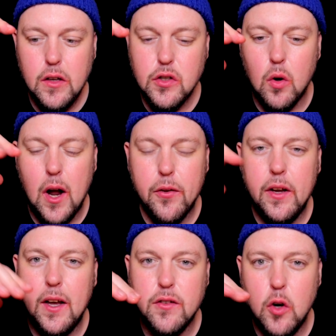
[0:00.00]
So either
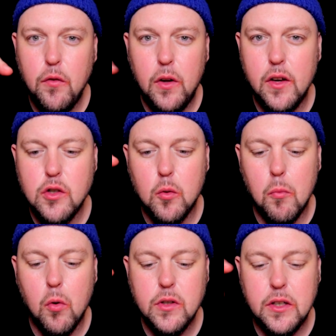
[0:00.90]
he has no feelings, no
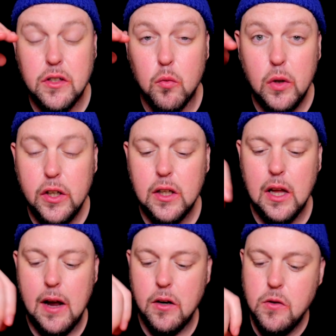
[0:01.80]
remorse, and he's a really good
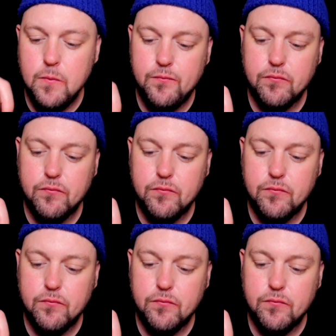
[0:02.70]
liar.